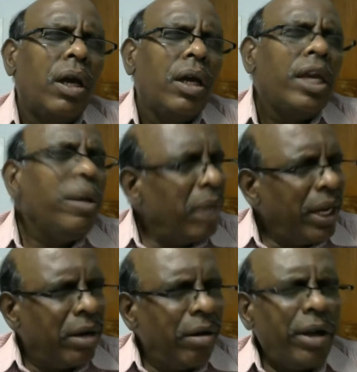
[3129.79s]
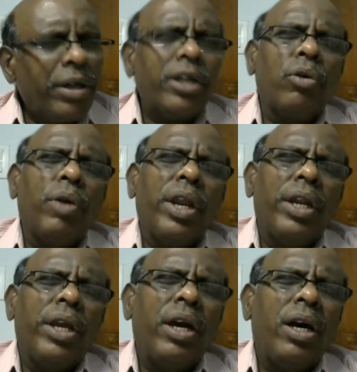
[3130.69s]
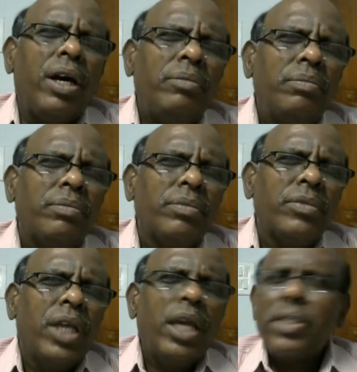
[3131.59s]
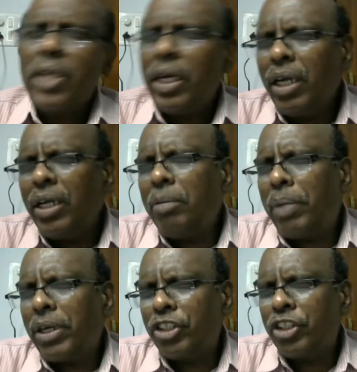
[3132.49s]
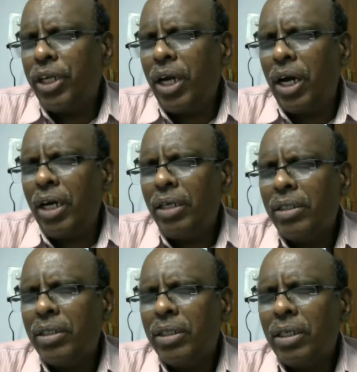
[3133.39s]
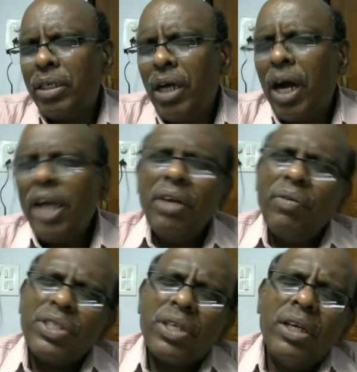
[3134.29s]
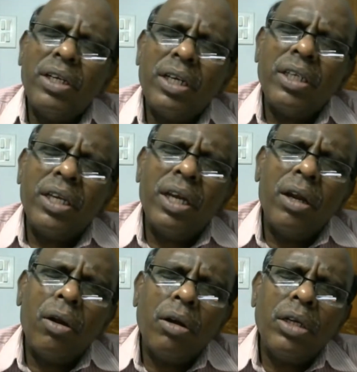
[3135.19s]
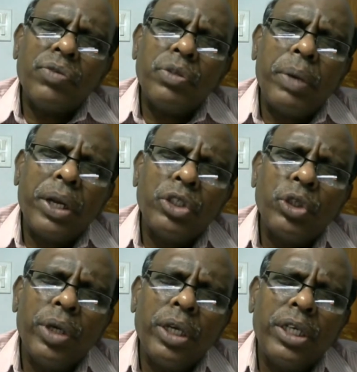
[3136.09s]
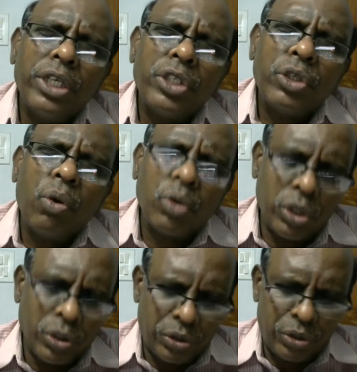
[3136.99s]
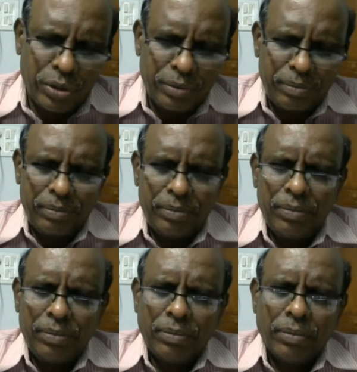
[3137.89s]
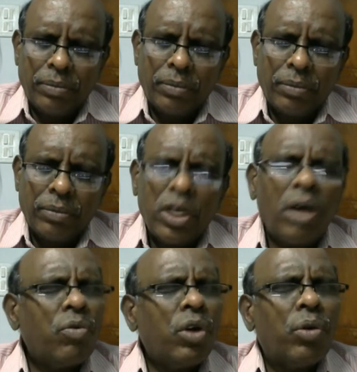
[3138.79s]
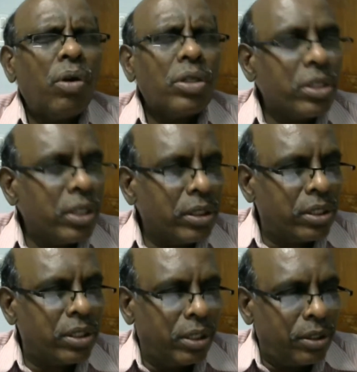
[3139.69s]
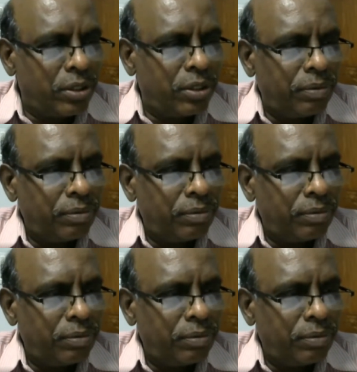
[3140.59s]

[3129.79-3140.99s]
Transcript: He migrated to India. He settled in Persia and he was conducting a lot of spiritual discourses or what you call satsangs.